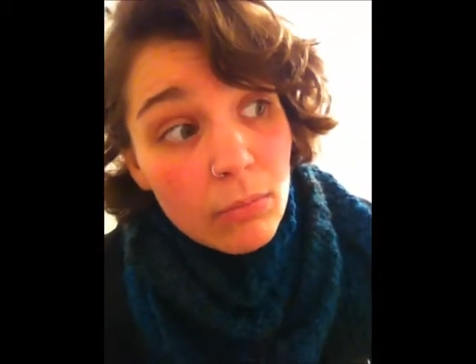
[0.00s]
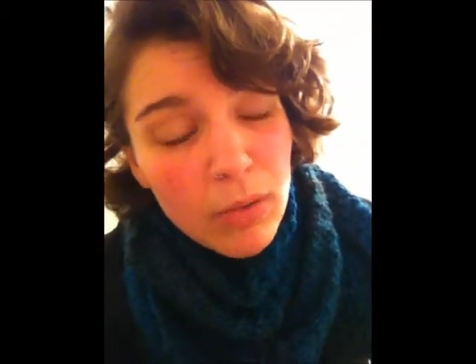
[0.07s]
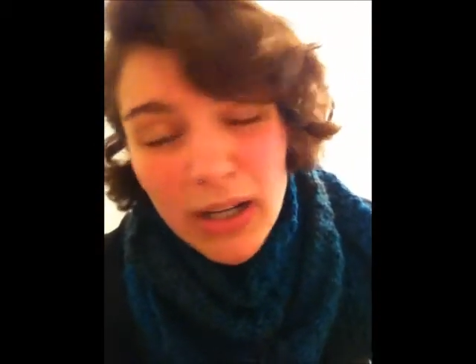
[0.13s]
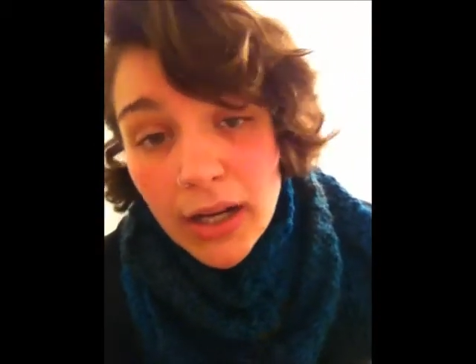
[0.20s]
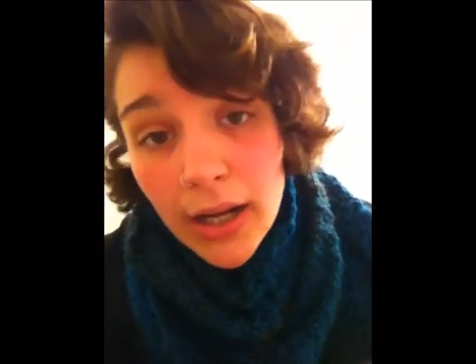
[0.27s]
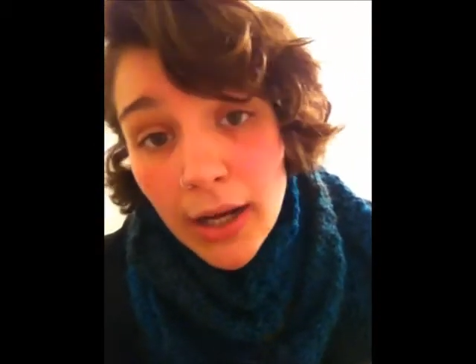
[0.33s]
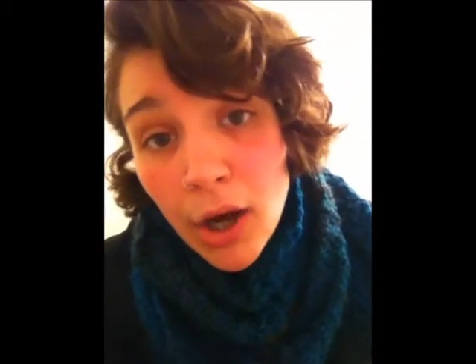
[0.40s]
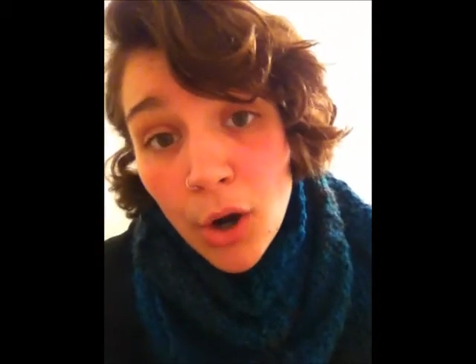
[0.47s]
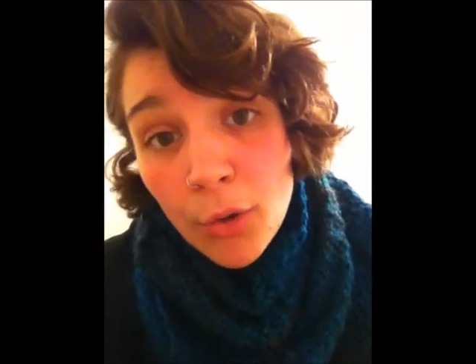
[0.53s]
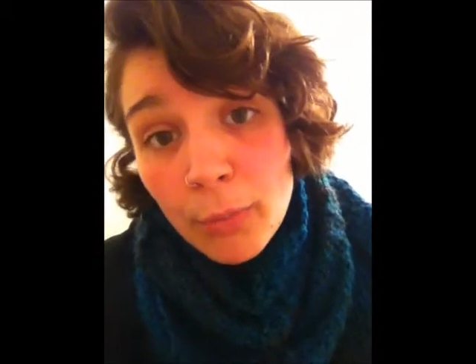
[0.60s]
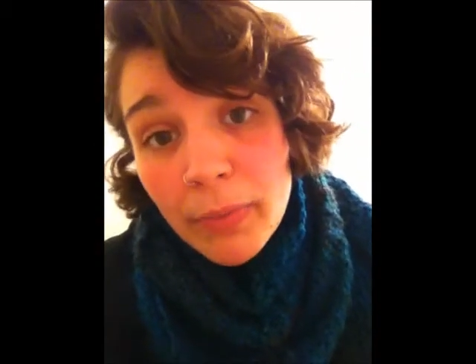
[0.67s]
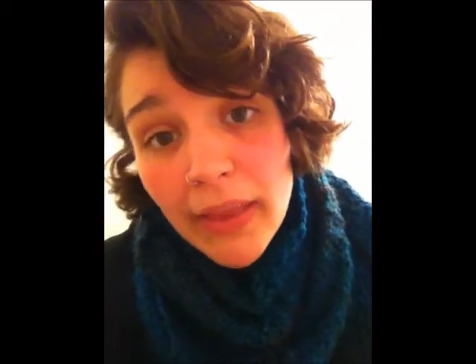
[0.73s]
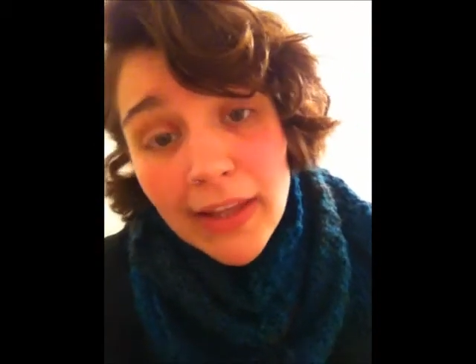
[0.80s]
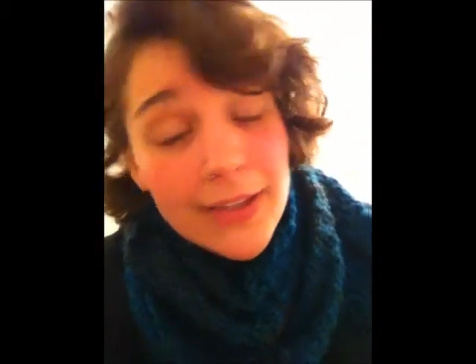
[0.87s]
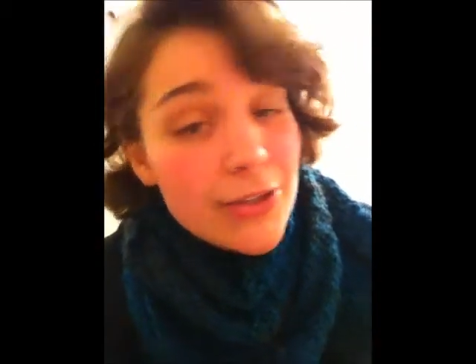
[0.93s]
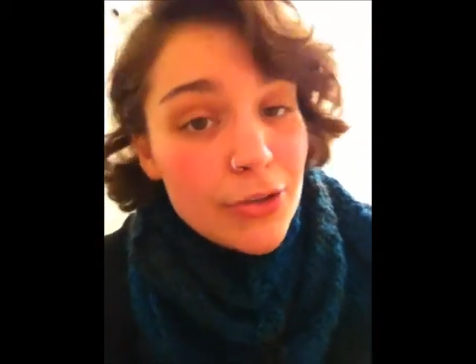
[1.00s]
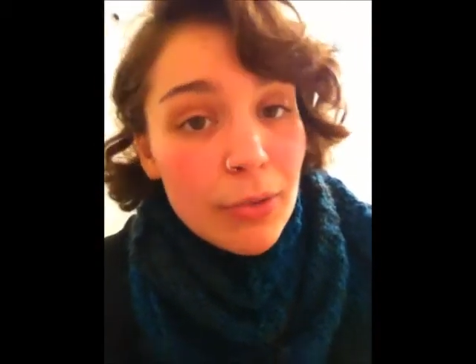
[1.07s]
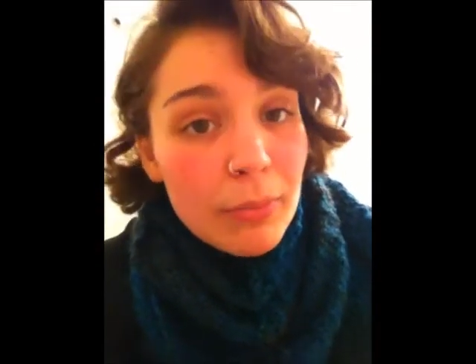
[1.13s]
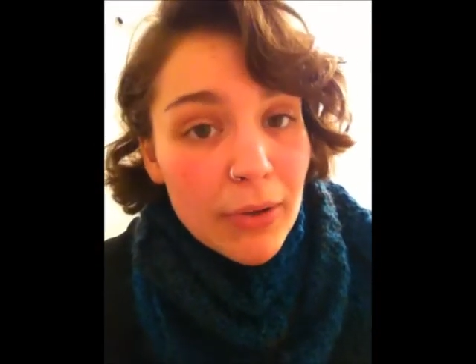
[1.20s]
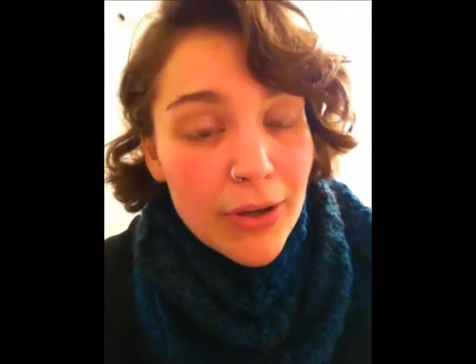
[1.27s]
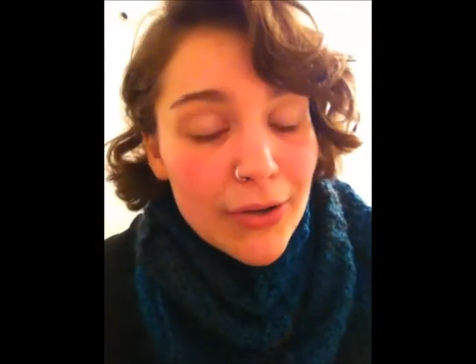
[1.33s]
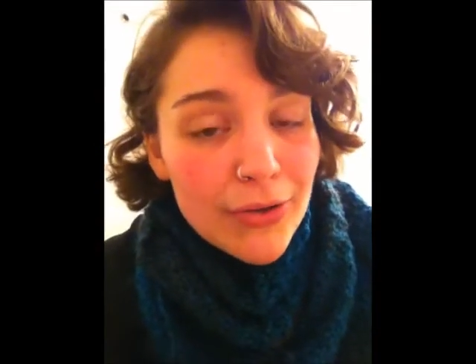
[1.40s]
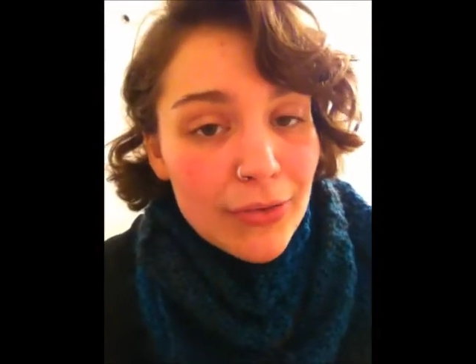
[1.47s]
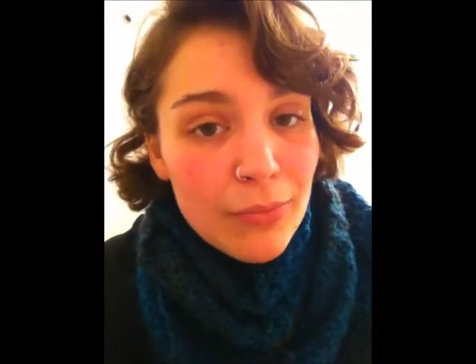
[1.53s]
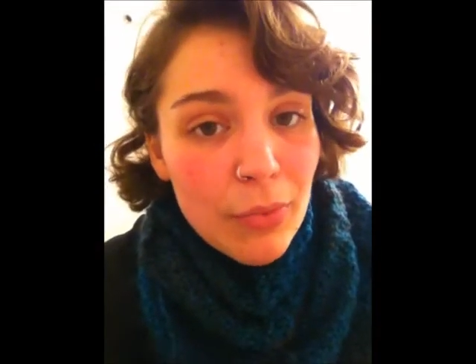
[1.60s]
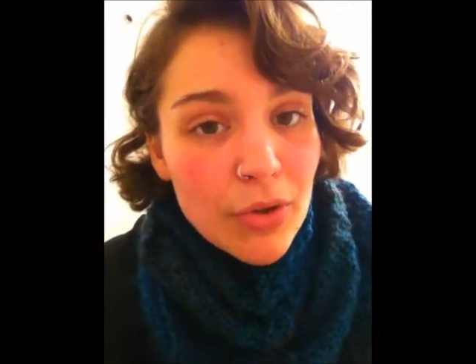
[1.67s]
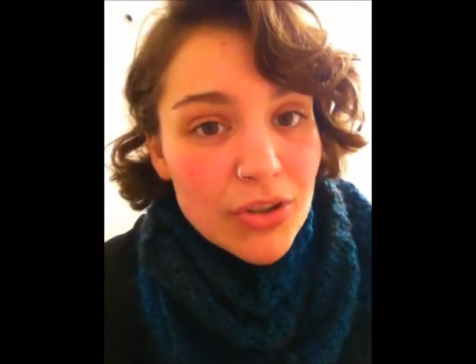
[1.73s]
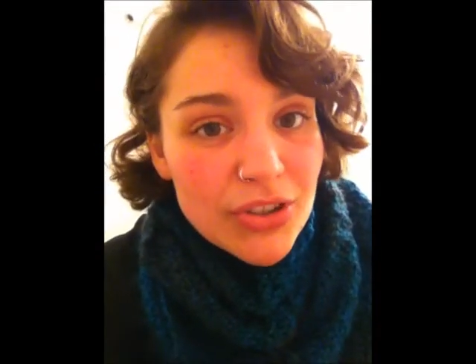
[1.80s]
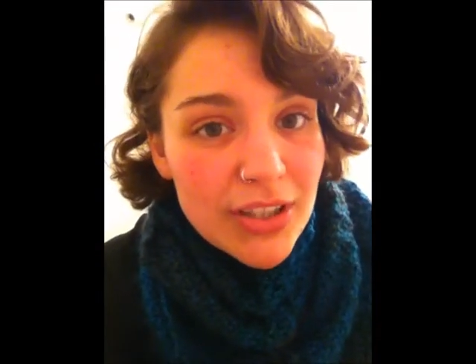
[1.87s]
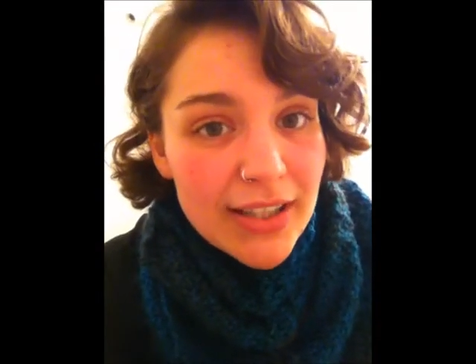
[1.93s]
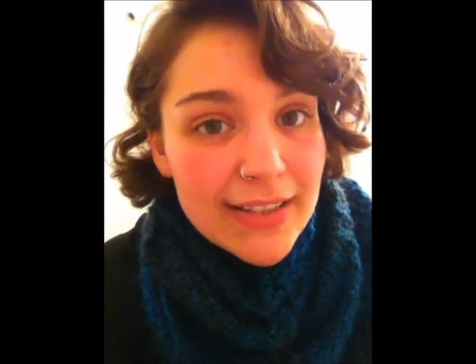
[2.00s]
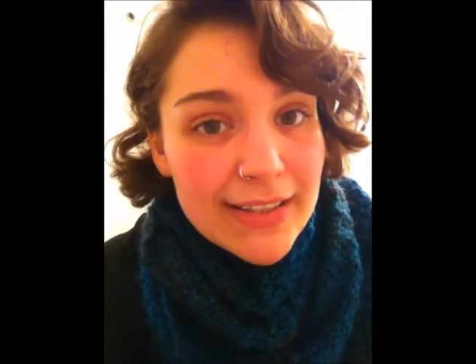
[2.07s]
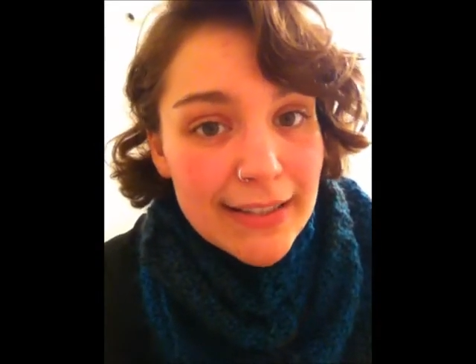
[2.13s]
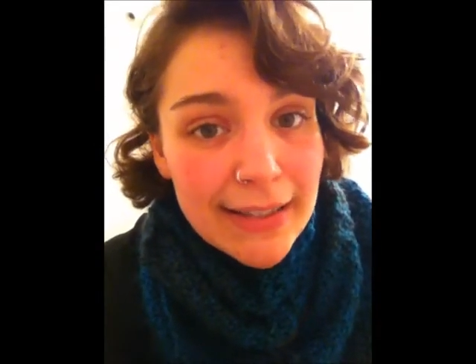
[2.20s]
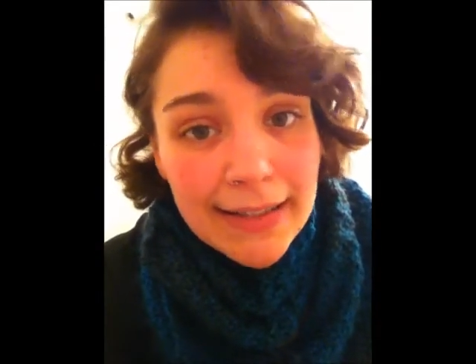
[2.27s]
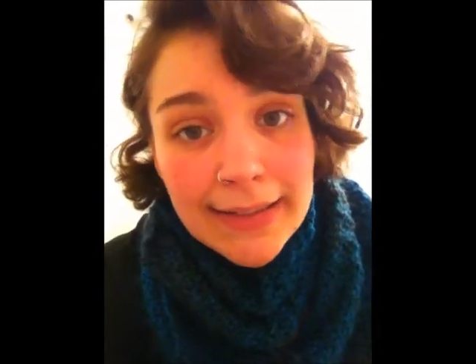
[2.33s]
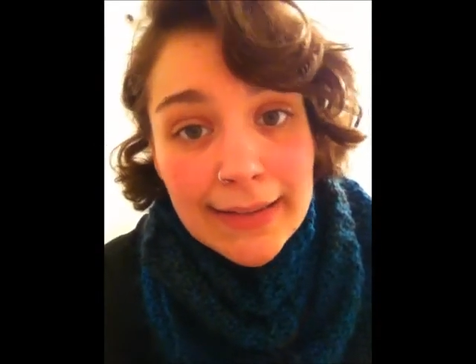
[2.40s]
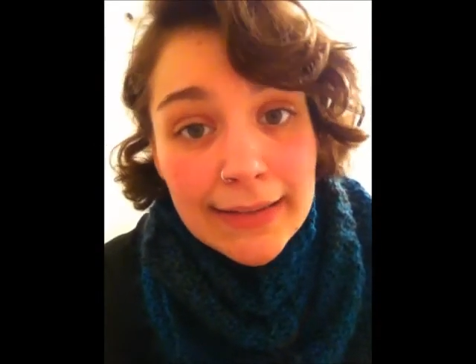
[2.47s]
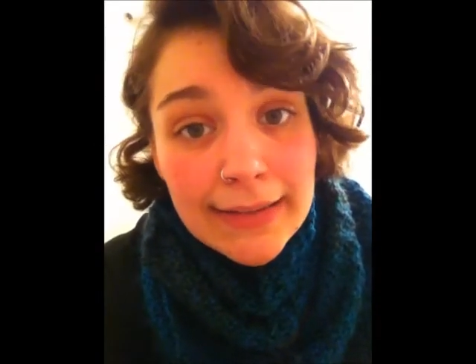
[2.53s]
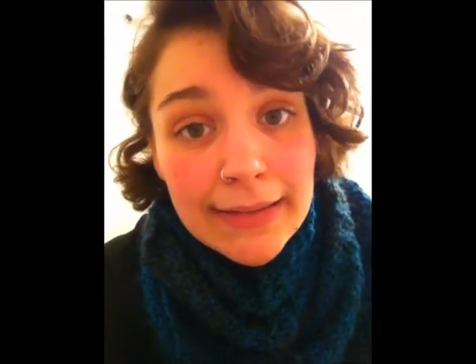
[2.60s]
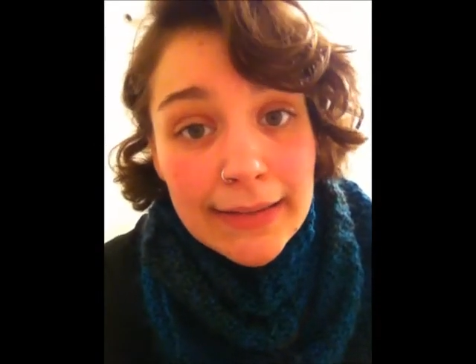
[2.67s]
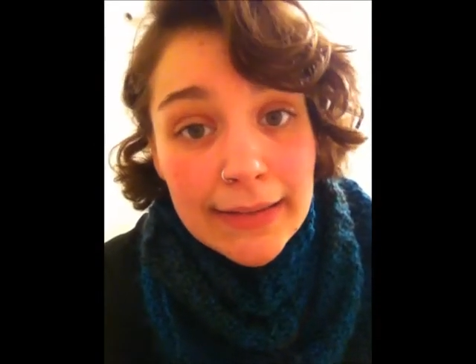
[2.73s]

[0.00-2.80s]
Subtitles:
but I hope that's not because of what she said.